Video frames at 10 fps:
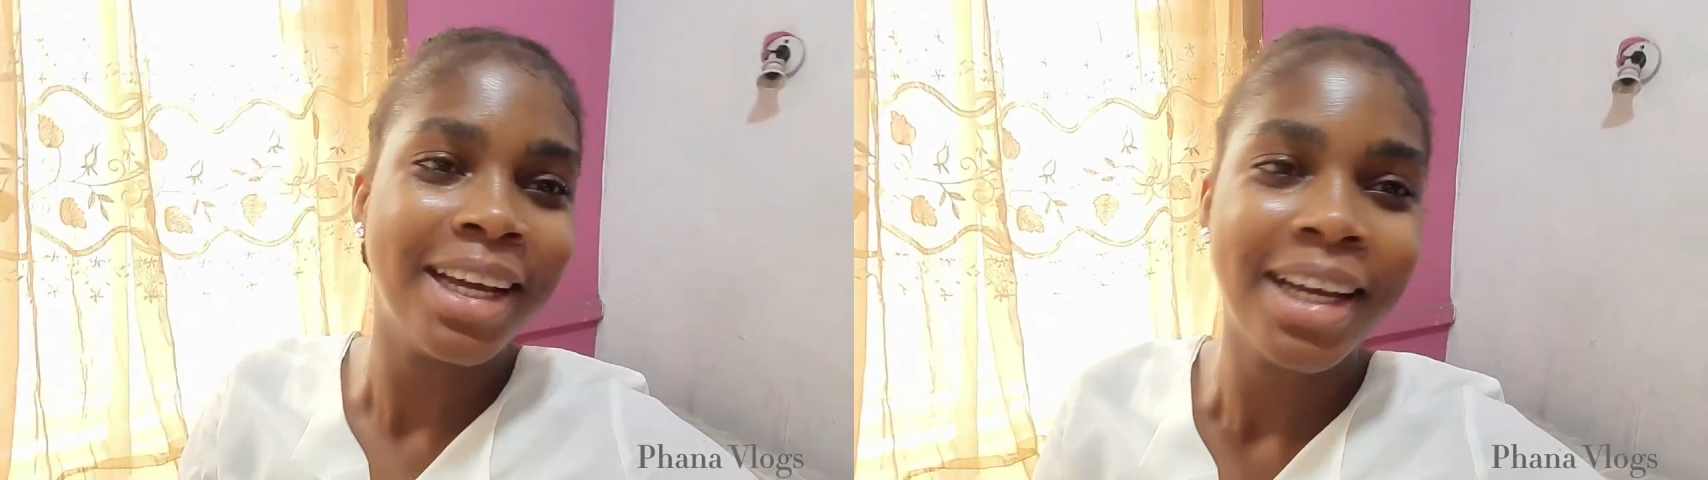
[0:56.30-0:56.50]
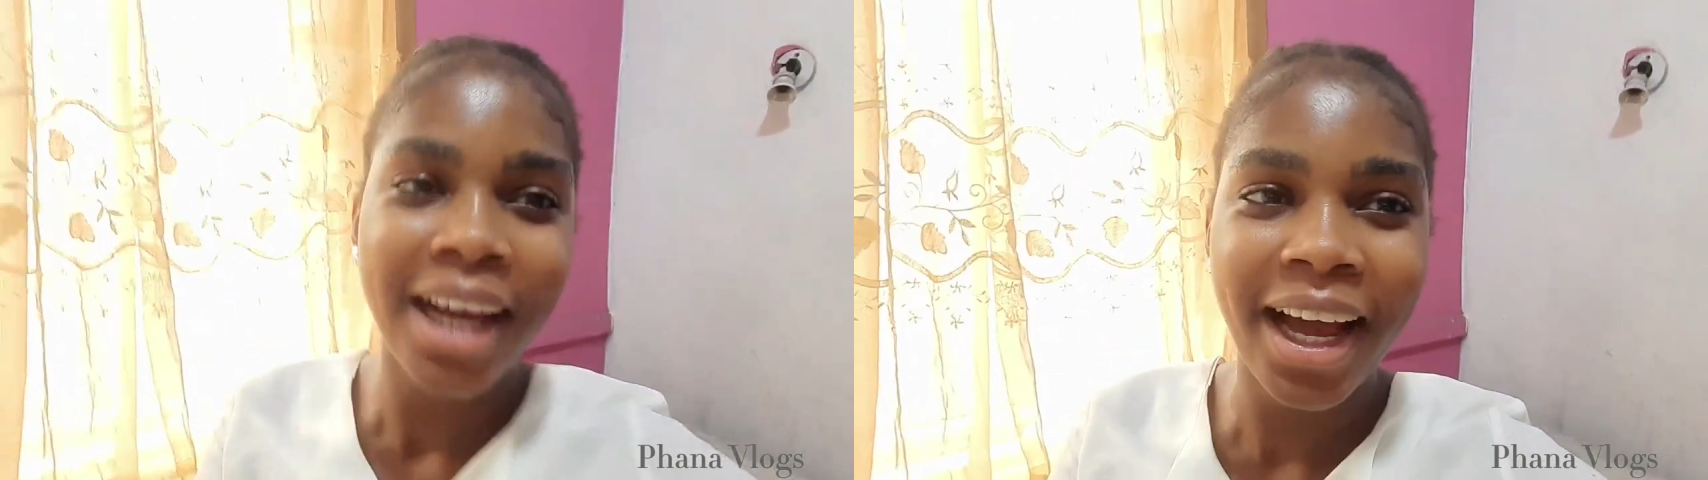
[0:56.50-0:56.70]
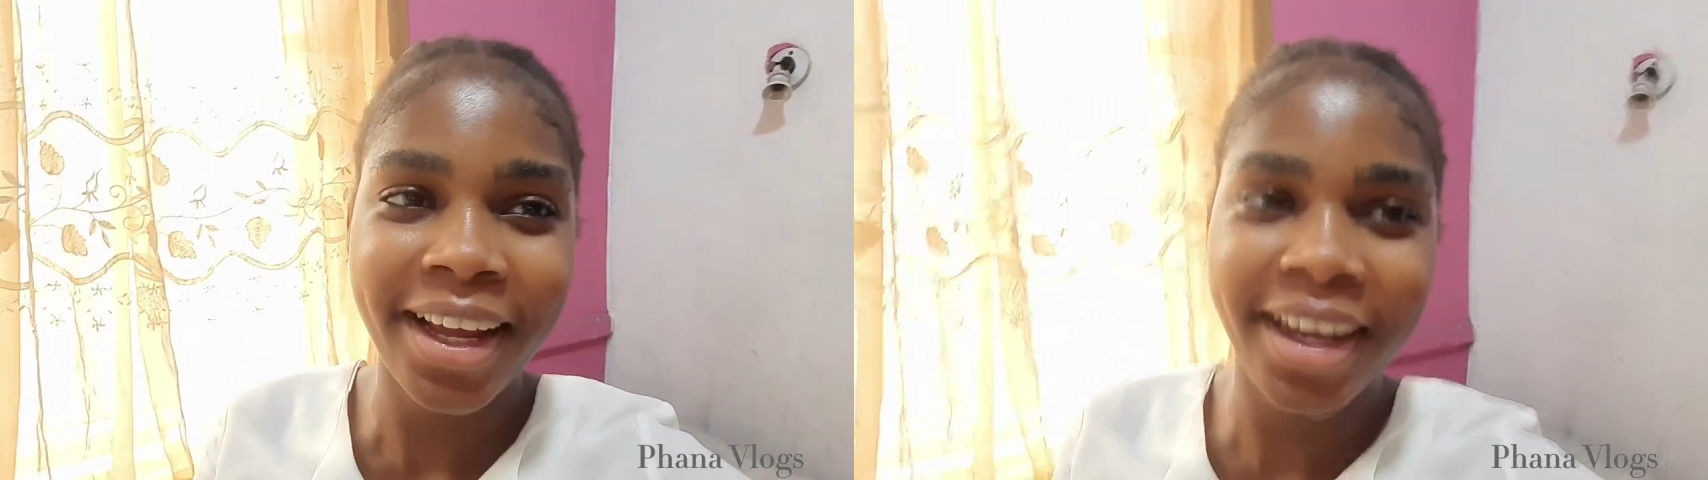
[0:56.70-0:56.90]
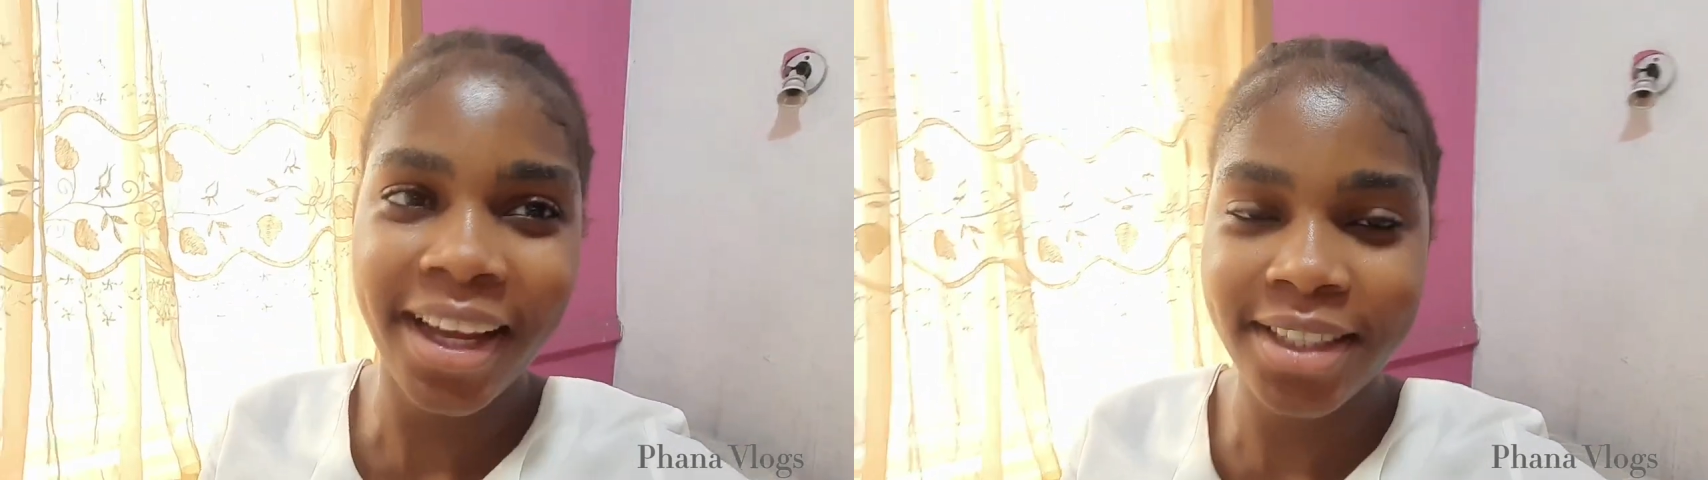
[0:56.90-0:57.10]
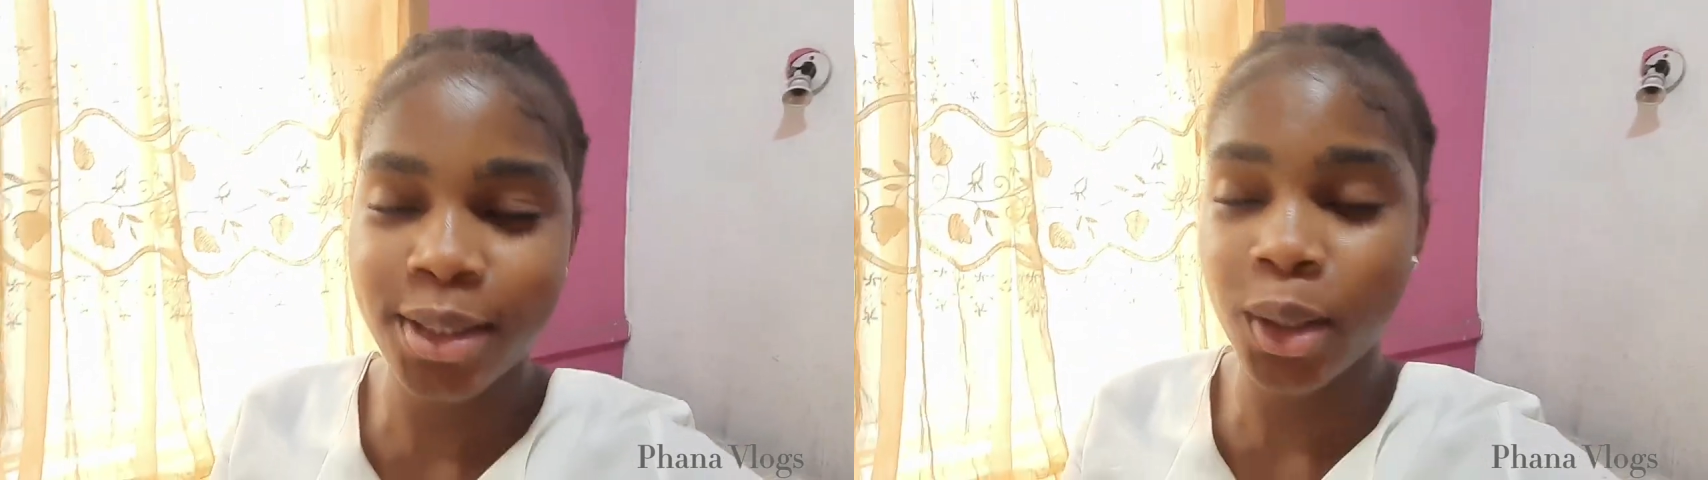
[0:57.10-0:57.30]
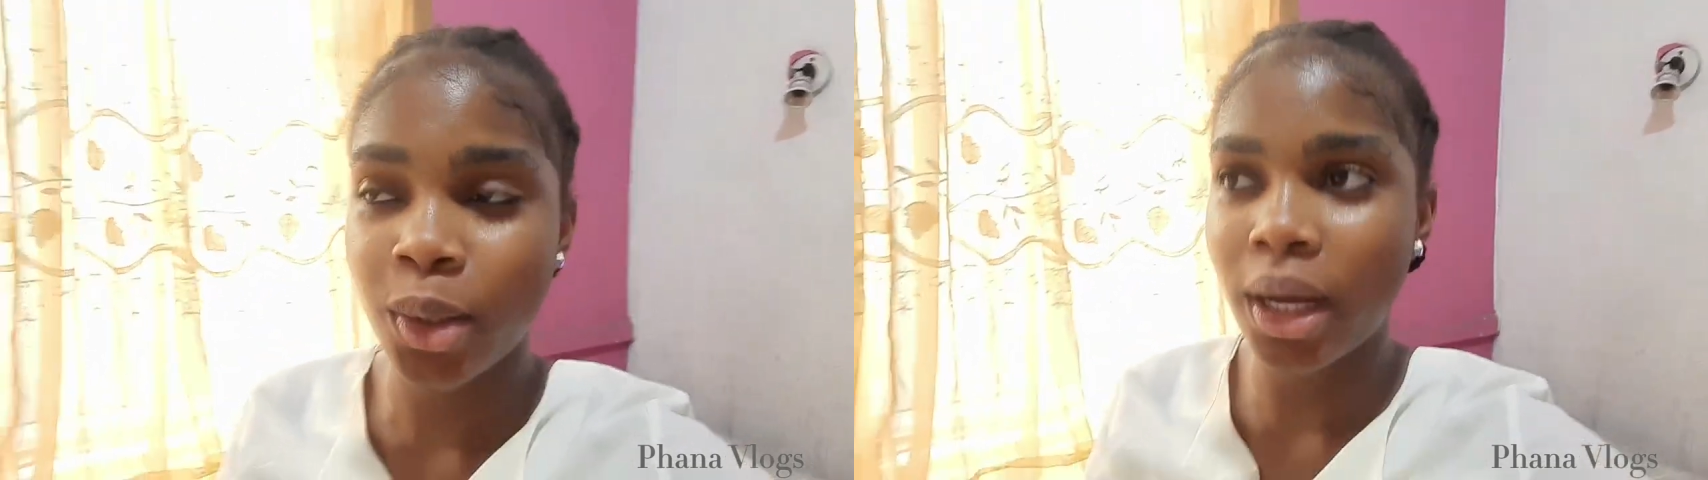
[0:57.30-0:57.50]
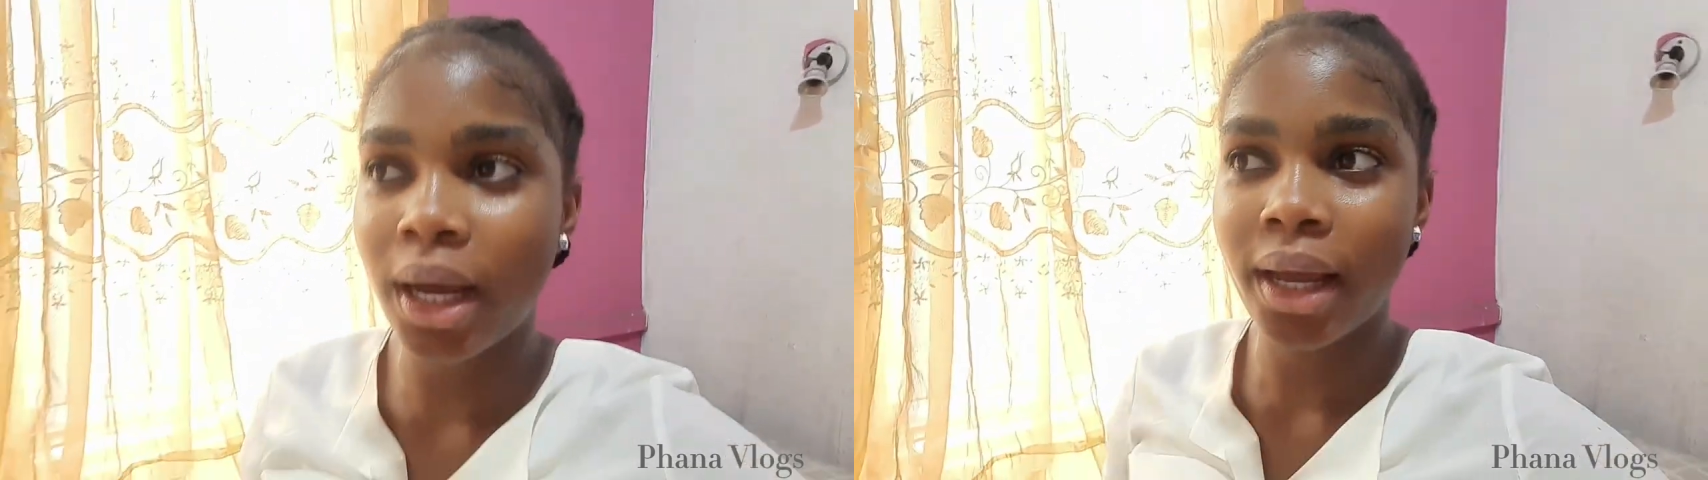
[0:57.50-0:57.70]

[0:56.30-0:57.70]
Hi guys, so I